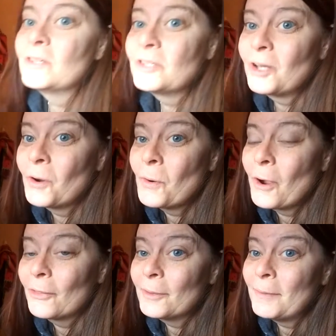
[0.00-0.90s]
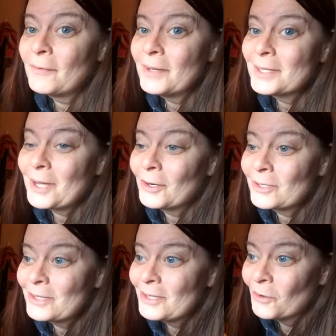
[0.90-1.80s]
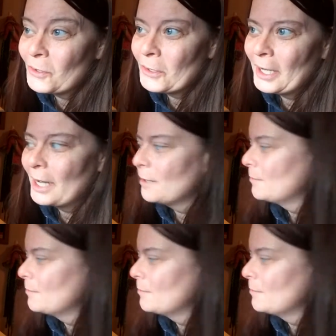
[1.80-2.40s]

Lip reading: So the muffins are still cooking.